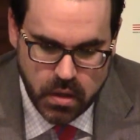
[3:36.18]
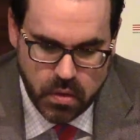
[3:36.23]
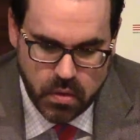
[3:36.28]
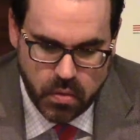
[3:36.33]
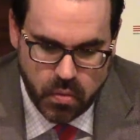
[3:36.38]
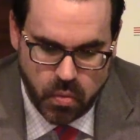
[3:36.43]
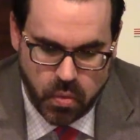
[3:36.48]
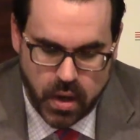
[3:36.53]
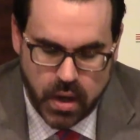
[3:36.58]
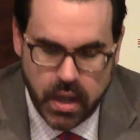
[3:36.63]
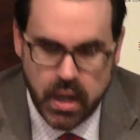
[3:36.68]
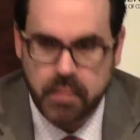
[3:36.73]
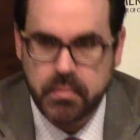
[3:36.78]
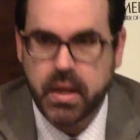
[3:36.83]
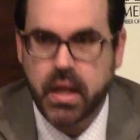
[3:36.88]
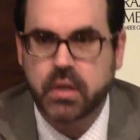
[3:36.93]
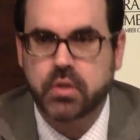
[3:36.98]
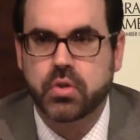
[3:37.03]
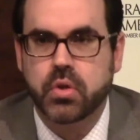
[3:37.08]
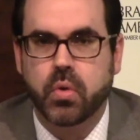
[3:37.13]
why I'm
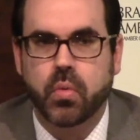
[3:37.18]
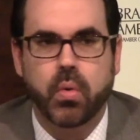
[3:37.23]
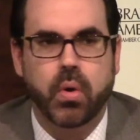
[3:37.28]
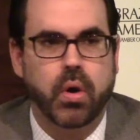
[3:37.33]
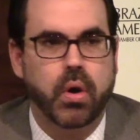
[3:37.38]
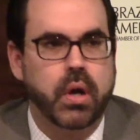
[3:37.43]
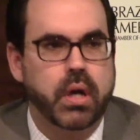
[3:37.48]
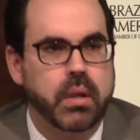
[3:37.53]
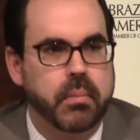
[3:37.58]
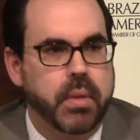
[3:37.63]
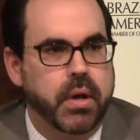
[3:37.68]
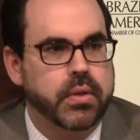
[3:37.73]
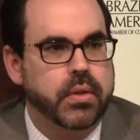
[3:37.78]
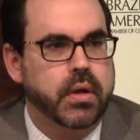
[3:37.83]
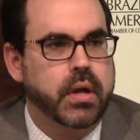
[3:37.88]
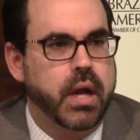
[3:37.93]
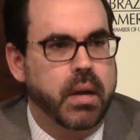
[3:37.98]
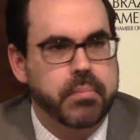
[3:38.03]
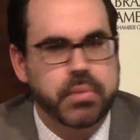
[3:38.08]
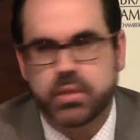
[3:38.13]
not so worried about the
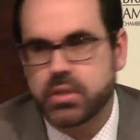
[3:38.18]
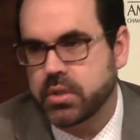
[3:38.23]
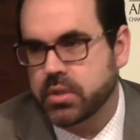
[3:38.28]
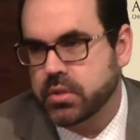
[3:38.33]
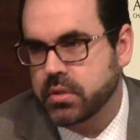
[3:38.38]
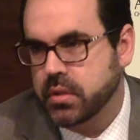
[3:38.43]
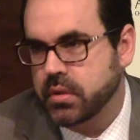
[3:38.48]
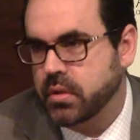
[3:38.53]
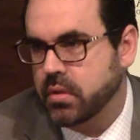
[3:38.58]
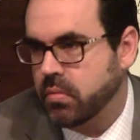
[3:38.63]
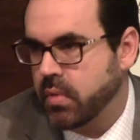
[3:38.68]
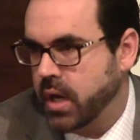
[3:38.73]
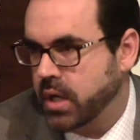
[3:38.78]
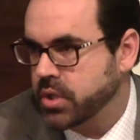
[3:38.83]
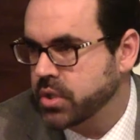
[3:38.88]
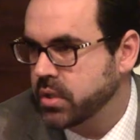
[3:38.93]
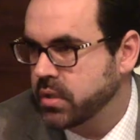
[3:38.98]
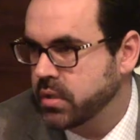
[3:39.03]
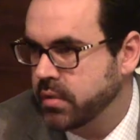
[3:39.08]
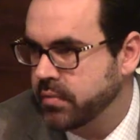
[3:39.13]
composition and
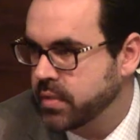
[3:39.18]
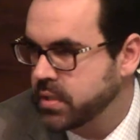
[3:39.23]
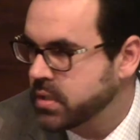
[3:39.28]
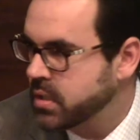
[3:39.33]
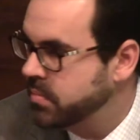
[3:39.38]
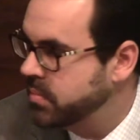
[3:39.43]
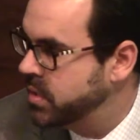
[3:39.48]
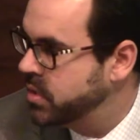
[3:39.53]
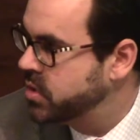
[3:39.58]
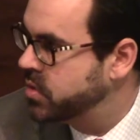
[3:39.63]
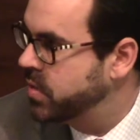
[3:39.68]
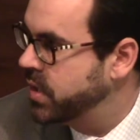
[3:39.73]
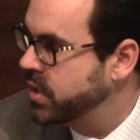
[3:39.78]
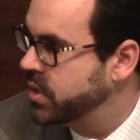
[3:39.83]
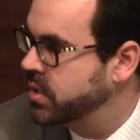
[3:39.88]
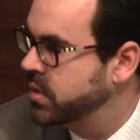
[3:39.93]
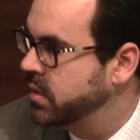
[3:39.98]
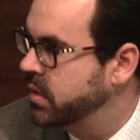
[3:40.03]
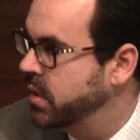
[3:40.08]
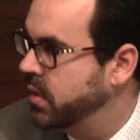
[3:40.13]
direction of this administration.